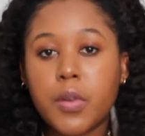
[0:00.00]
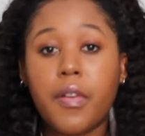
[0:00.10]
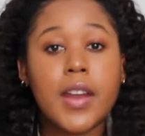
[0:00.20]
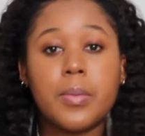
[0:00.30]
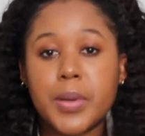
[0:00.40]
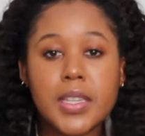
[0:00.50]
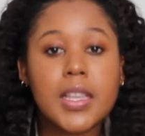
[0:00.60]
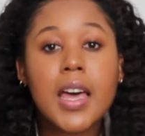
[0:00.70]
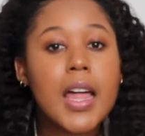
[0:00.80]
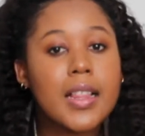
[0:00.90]
you find a
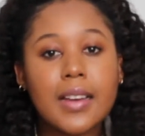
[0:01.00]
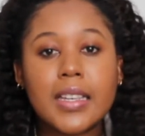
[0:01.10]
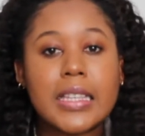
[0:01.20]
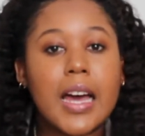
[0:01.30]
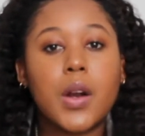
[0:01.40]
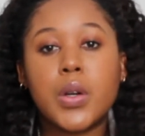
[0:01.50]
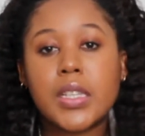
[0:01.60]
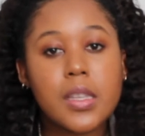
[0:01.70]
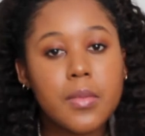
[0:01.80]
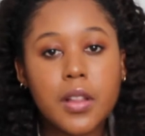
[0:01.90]
piece like that or
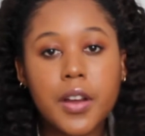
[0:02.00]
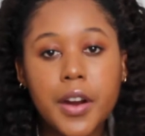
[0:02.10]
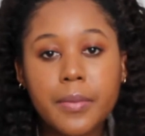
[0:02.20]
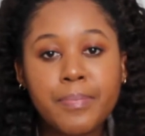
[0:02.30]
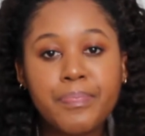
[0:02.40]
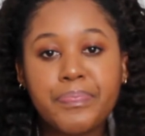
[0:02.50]
similar.